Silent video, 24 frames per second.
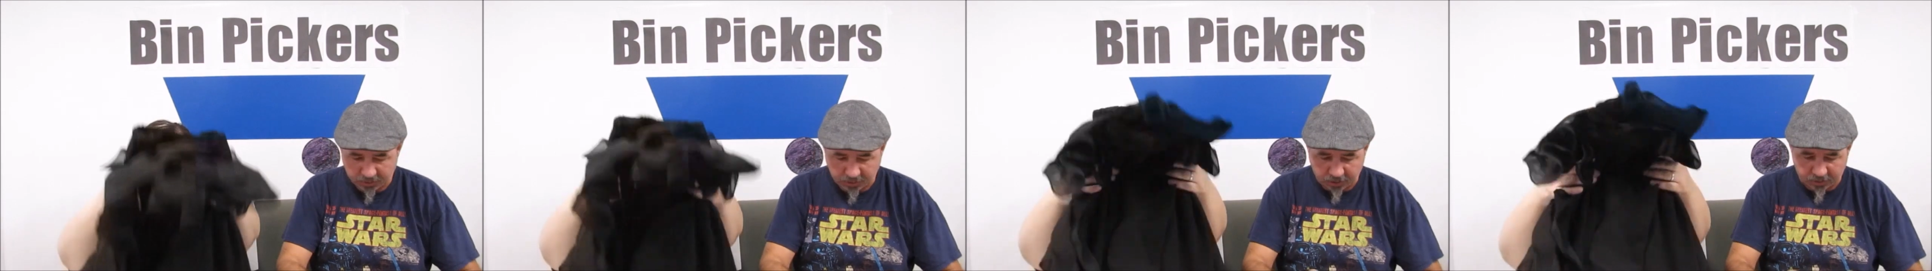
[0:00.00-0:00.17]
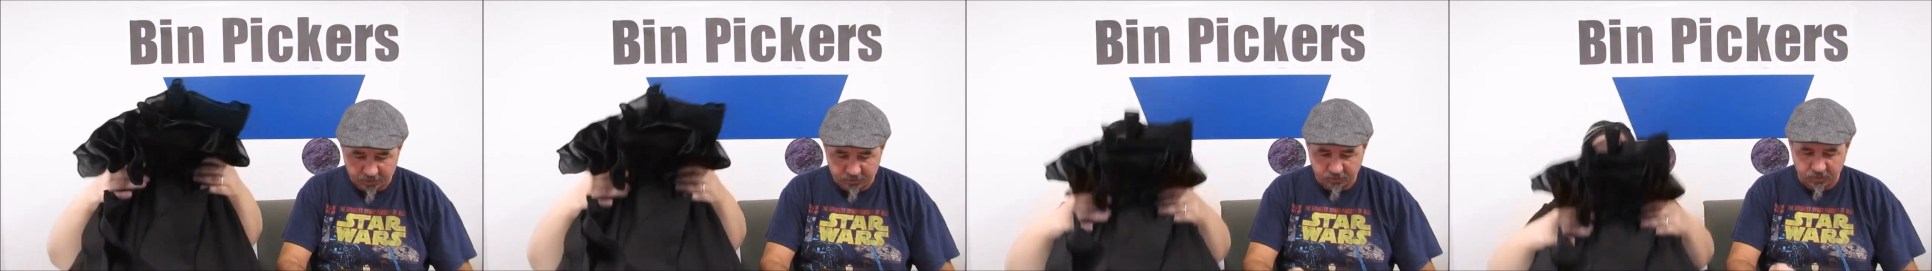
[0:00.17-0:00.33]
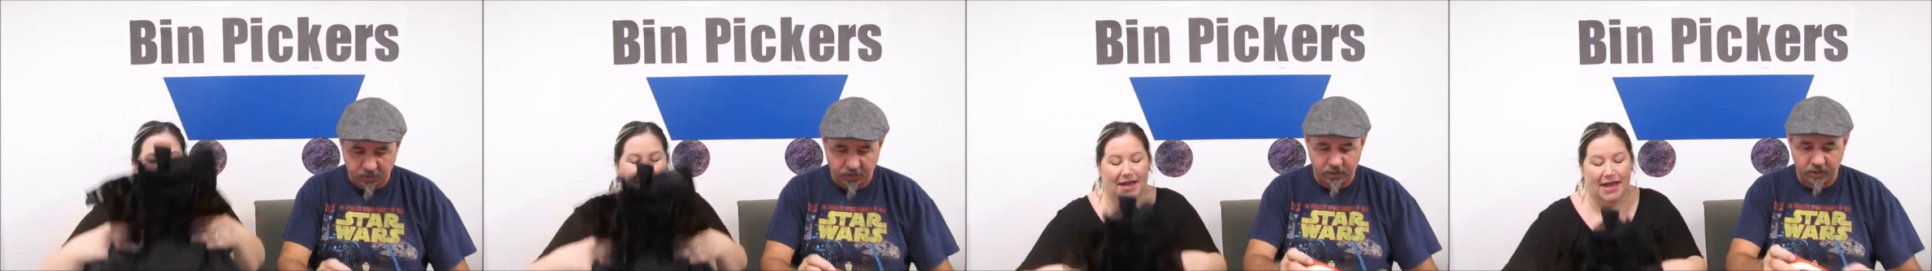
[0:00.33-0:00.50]

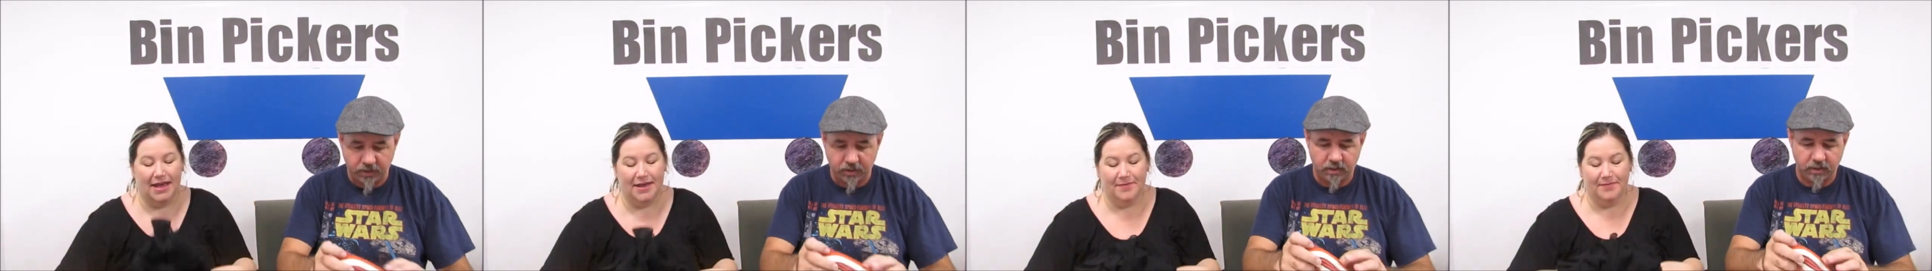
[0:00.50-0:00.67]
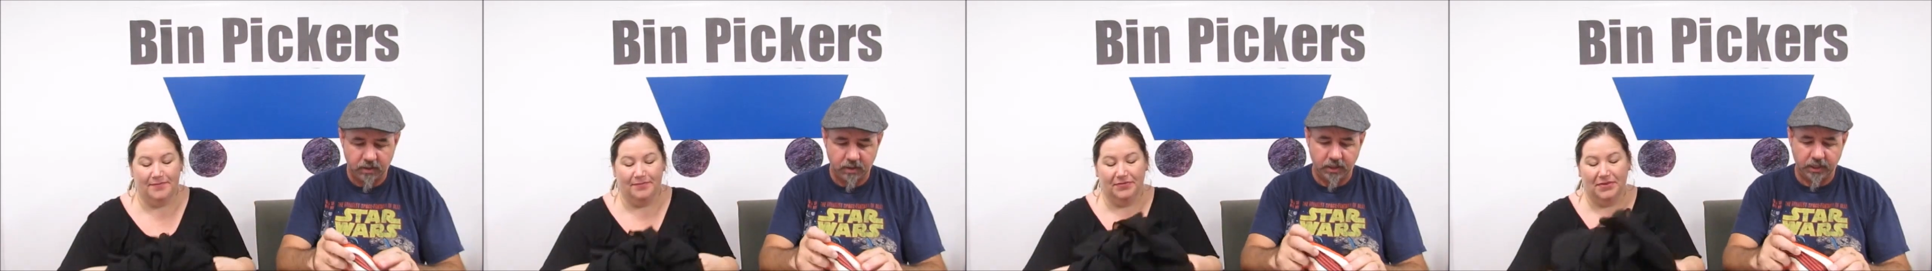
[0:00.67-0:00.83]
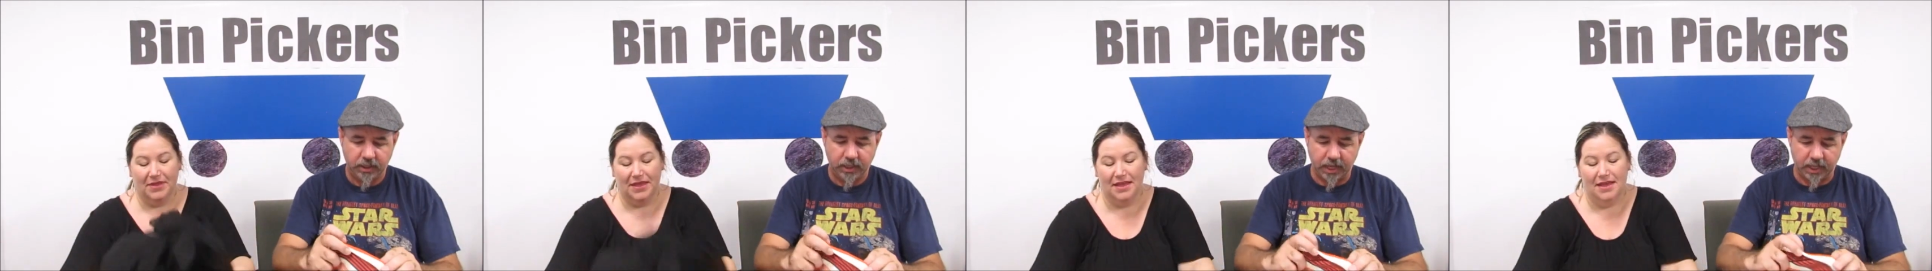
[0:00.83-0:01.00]
Speaker 1: size, right?
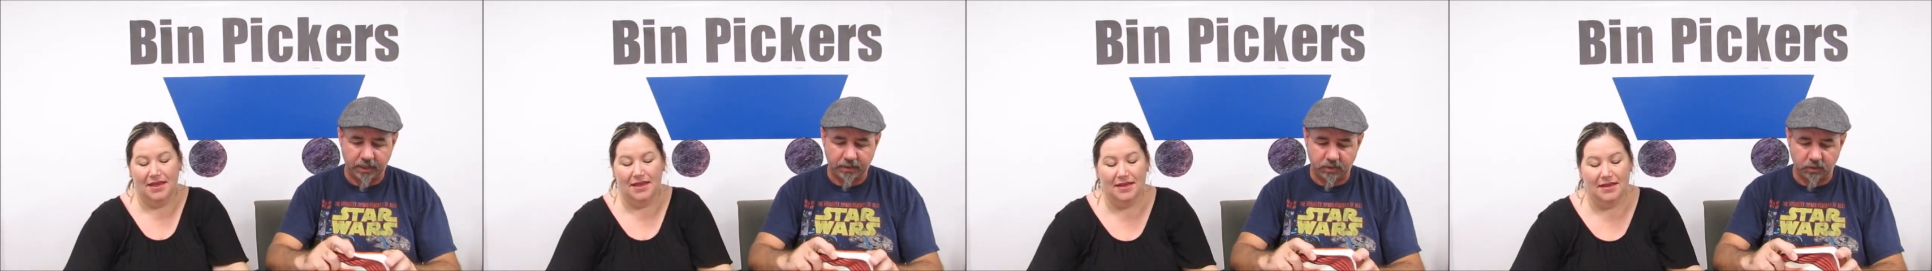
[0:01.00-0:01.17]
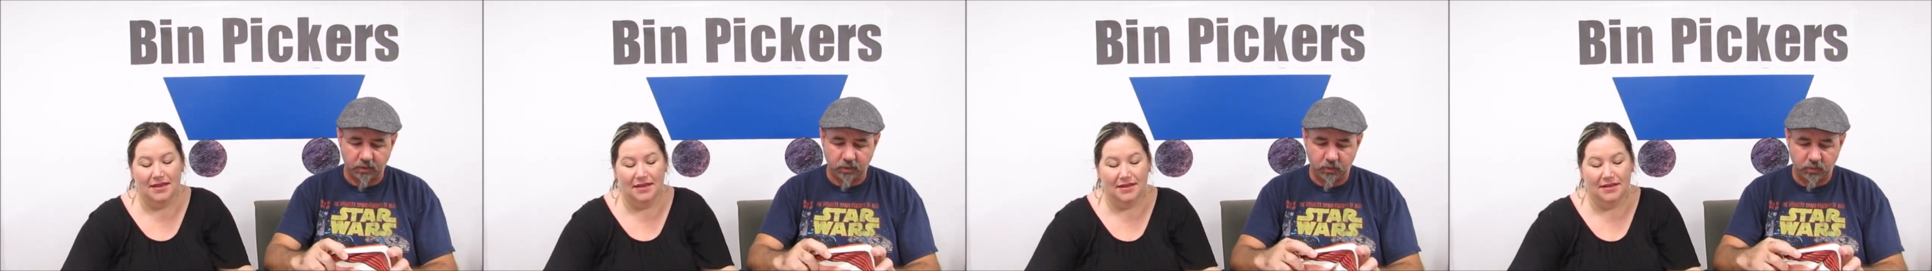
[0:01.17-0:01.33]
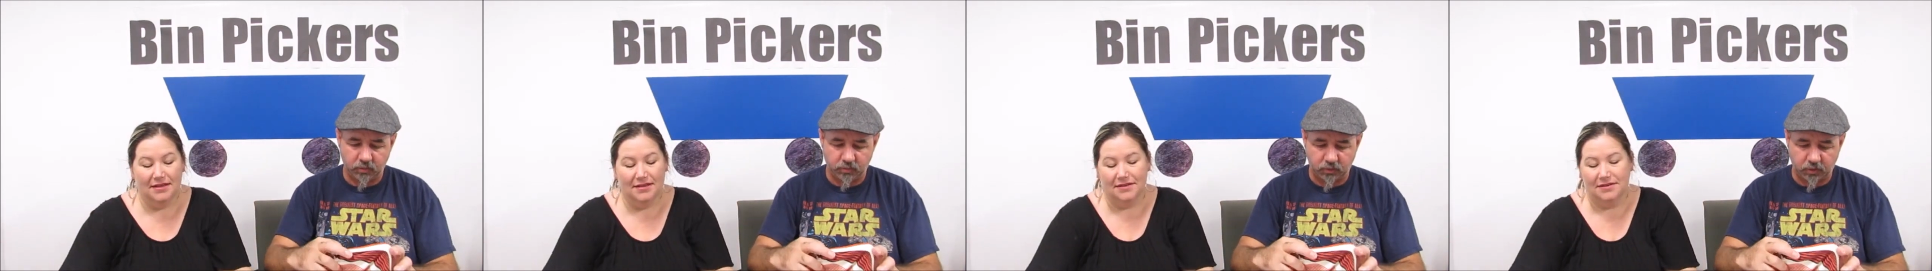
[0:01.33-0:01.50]
Yeah,
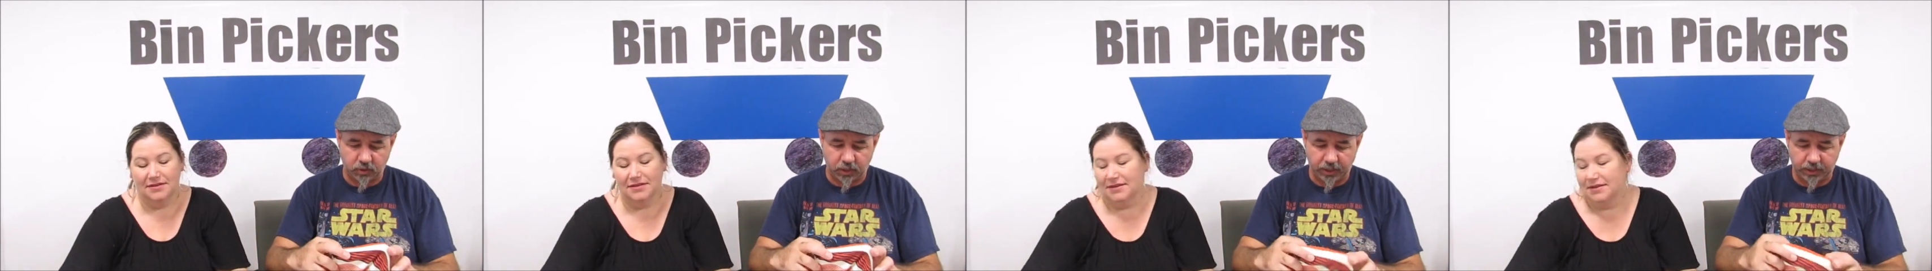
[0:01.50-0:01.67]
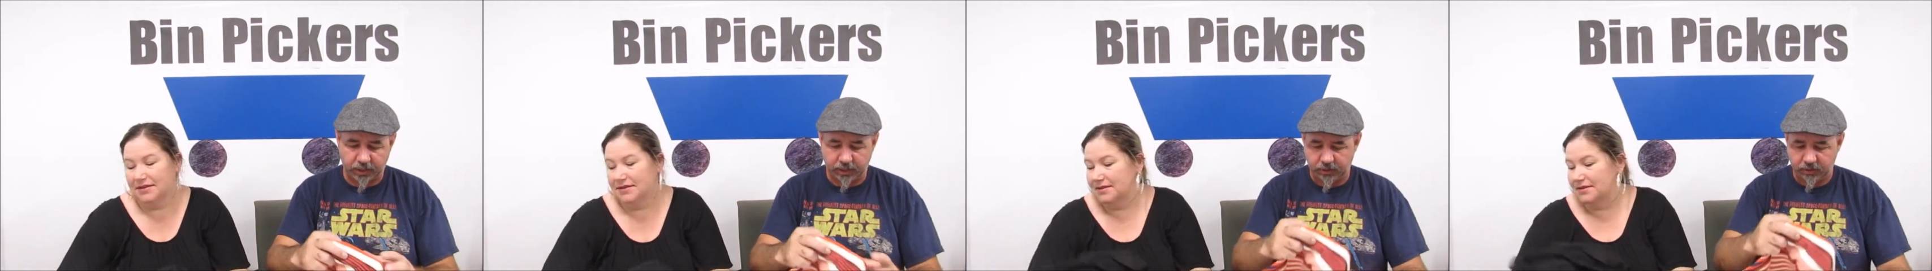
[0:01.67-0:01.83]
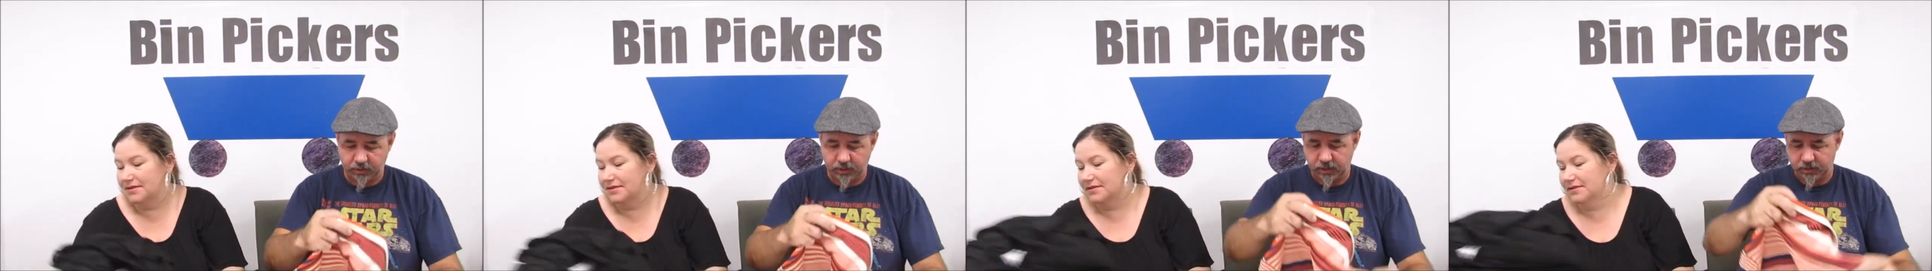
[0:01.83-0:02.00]
Duluth
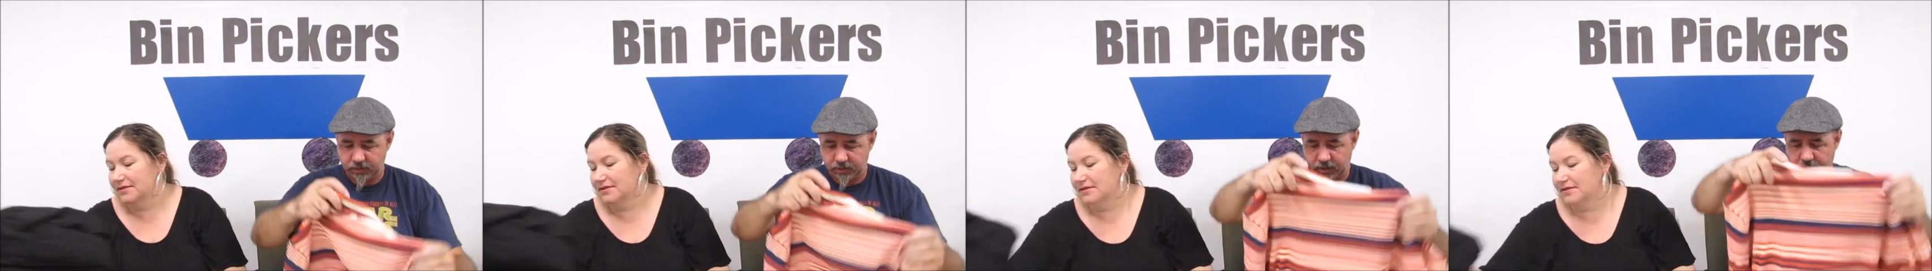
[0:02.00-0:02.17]
Trading. That's